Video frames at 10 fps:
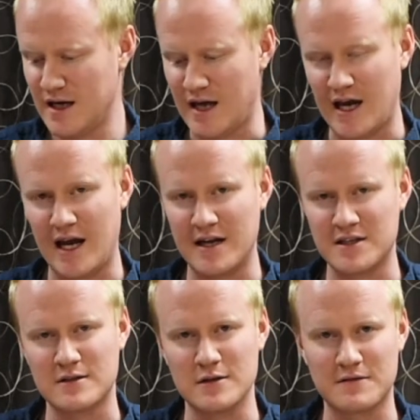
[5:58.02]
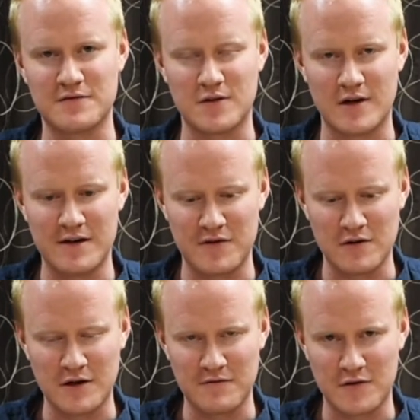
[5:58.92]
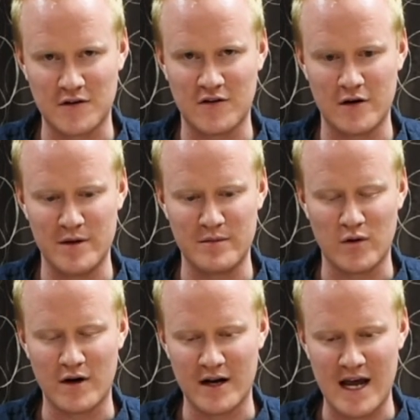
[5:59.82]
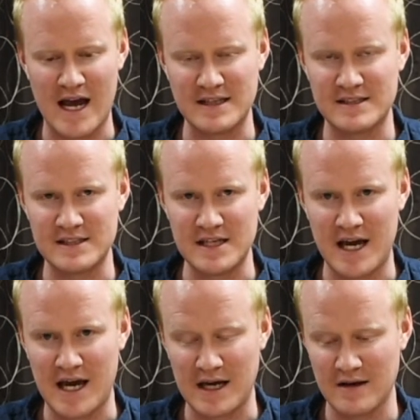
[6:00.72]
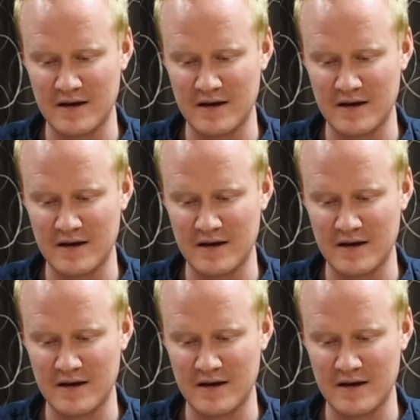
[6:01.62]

and just look for, if you're looking for a tournament board, an NCA